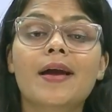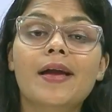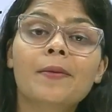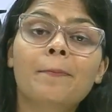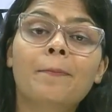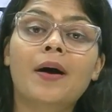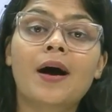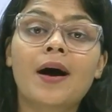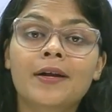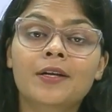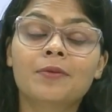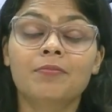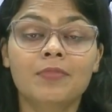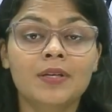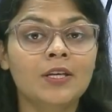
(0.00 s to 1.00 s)
in
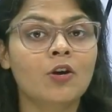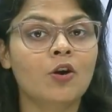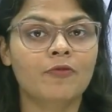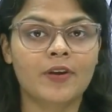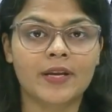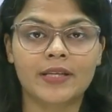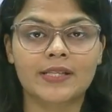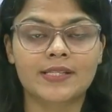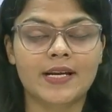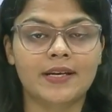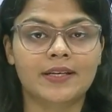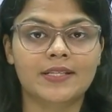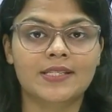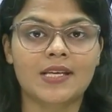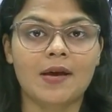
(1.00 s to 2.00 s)
Part B of
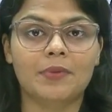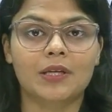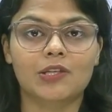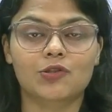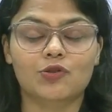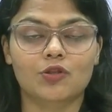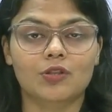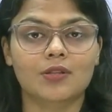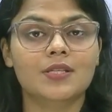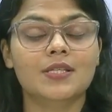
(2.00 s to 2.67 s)
NLSAT examination.